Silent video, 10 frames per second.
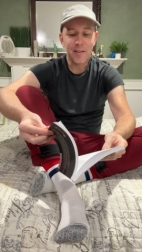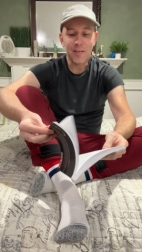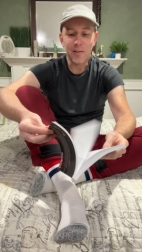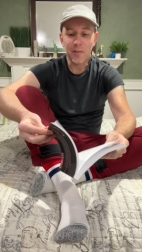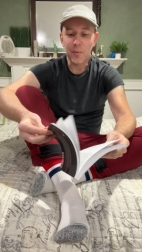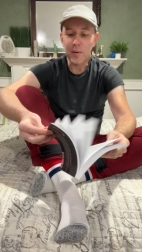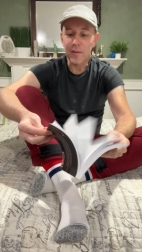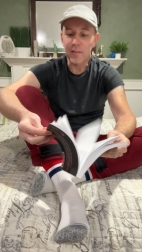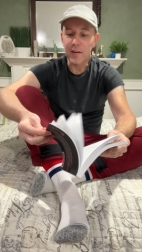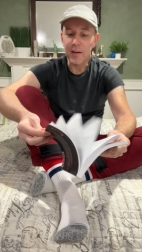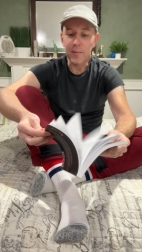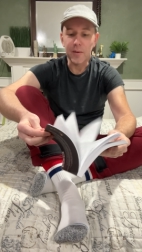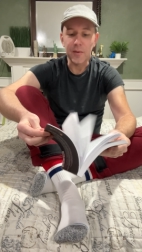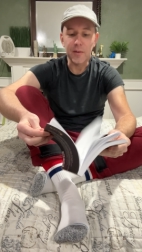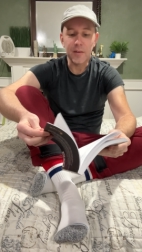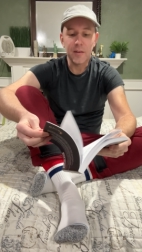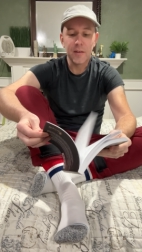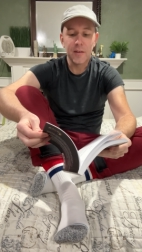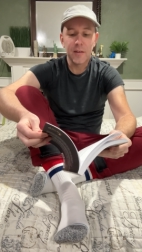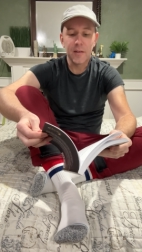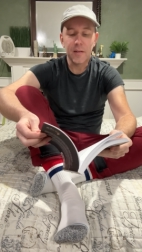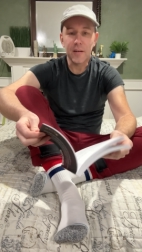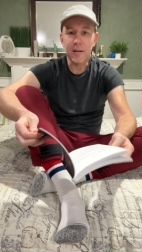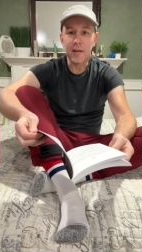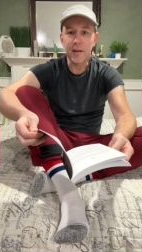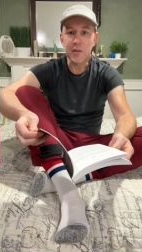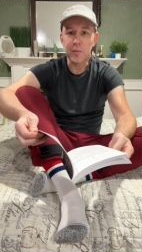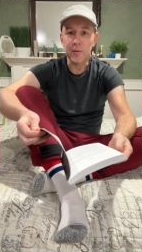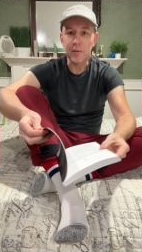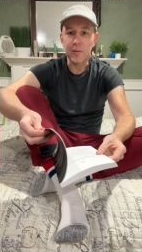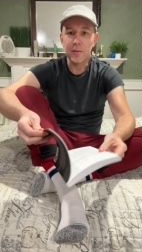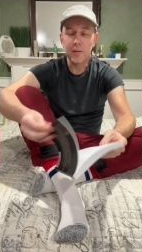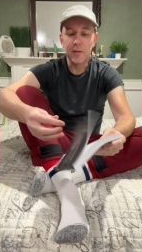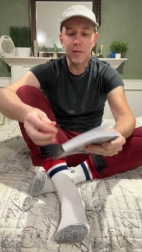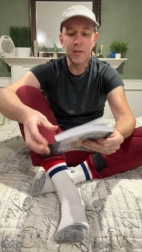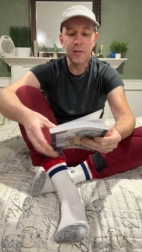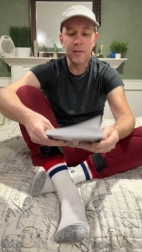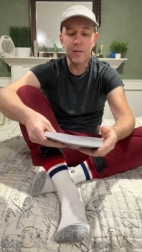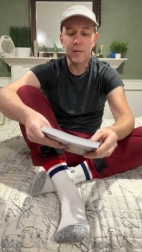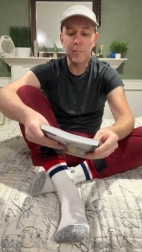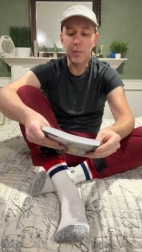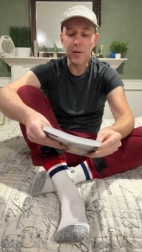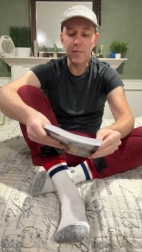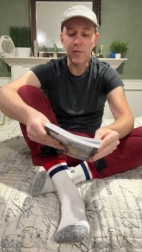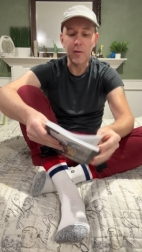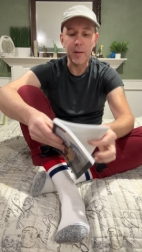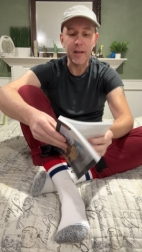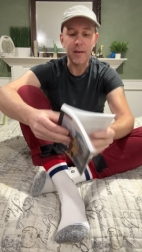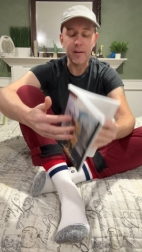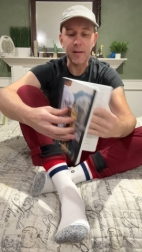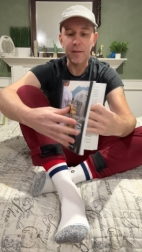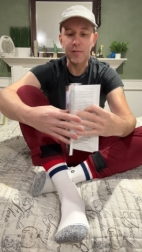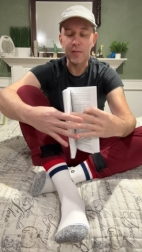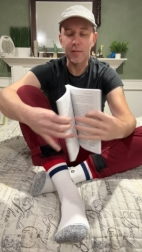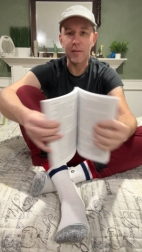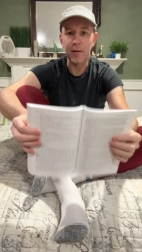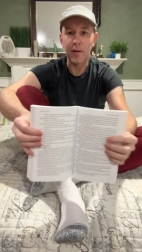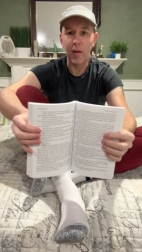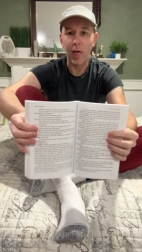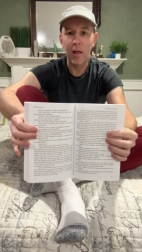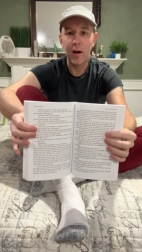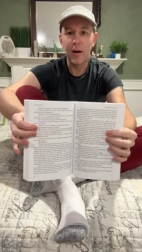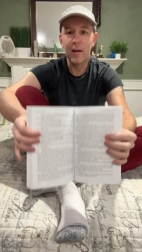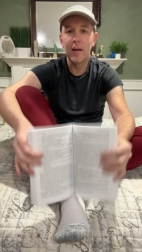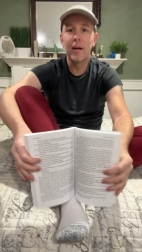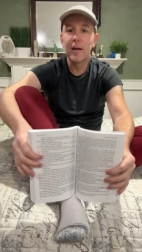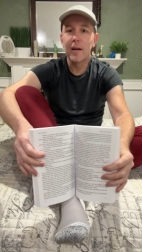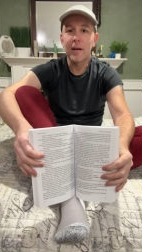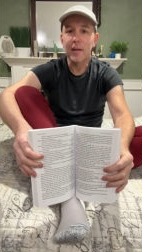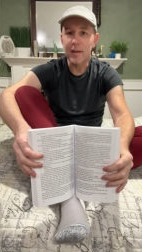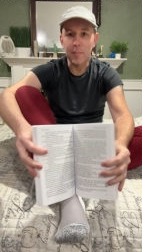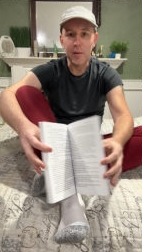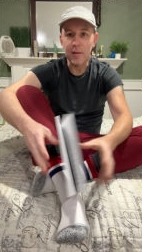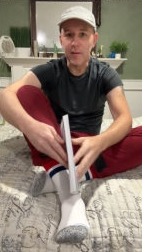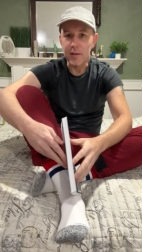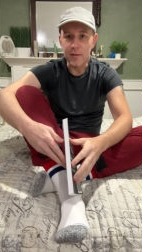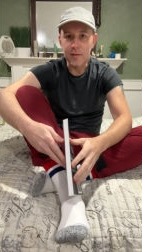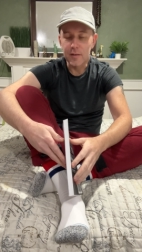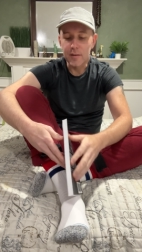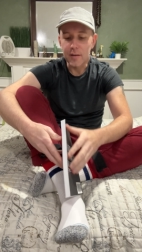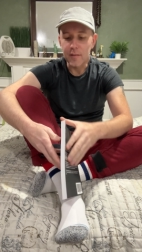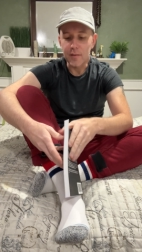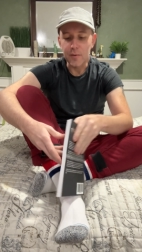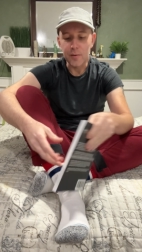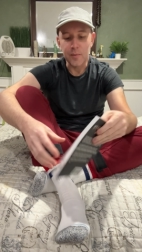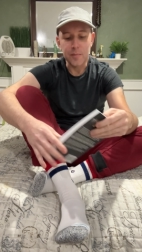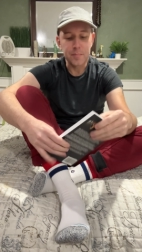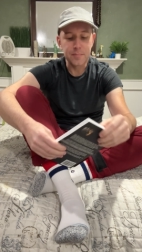all the words that I wrote in an actual book format. Like, just, ugh, I can't believe it. It's so cool.